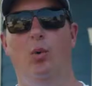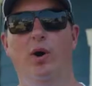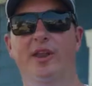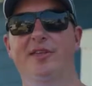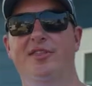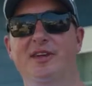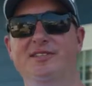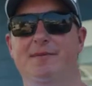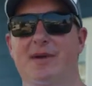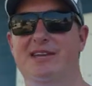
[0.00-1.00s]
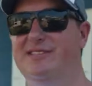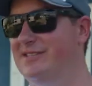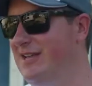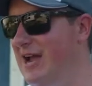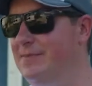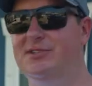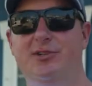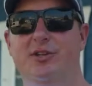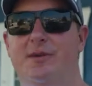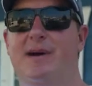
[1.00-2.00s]
One of the things that makes this
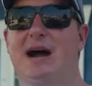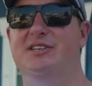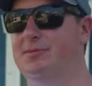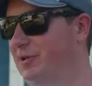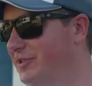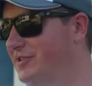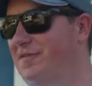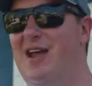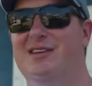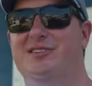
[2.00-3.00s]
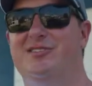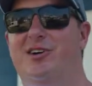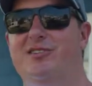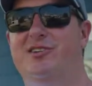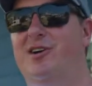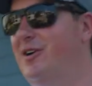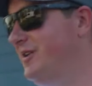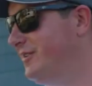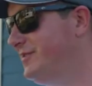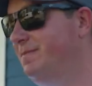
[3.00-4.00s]
absolutely possible is the fact that Salt's Gone
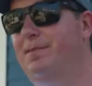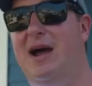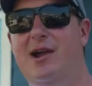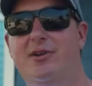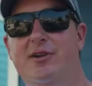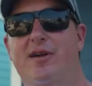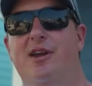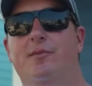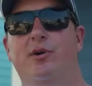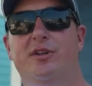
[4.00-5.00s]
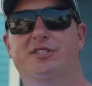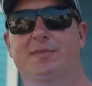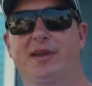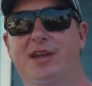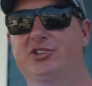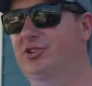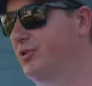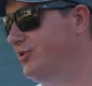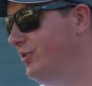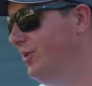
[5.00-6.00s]
is biodegradable, it's pH
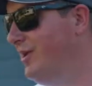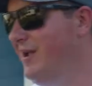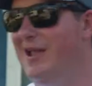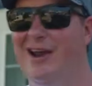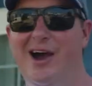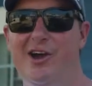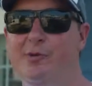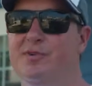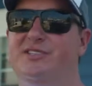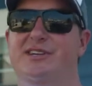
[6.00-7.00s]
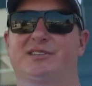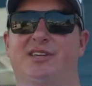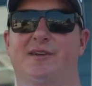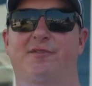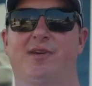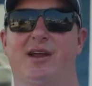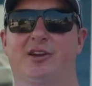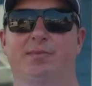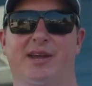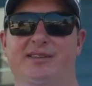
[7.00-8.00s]
neutral, and 100% safe around
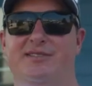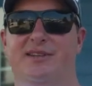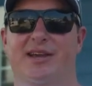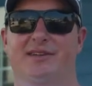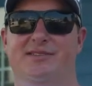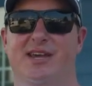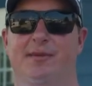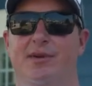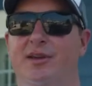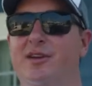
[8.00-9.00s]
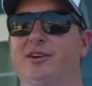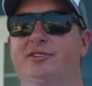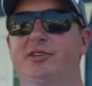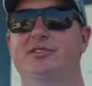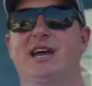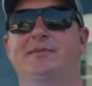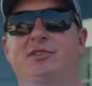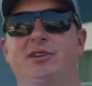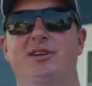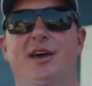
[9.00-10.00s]
your plants and landscaping. So there's
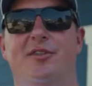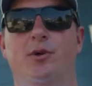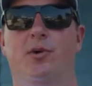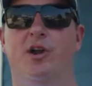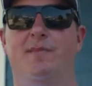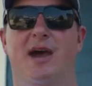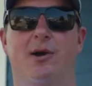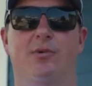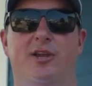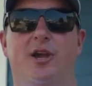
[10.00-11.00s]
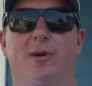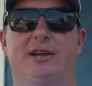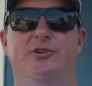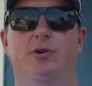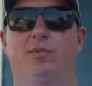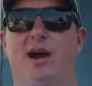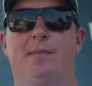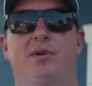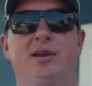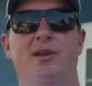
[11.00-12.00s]
absolutely nothing to worry about when you go out to a
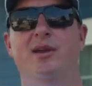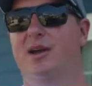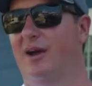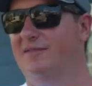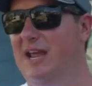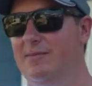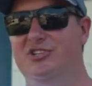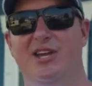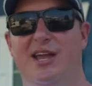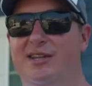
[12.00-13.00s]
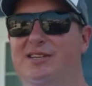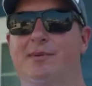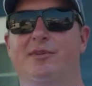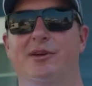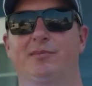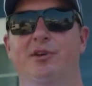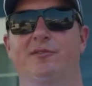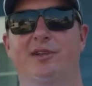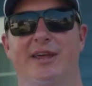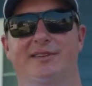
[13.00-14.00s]
property of damaging any type of the
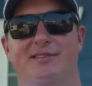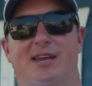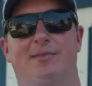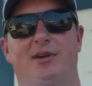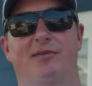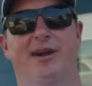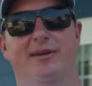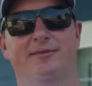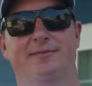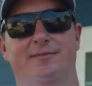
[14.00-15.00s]
beautiful landscaping around.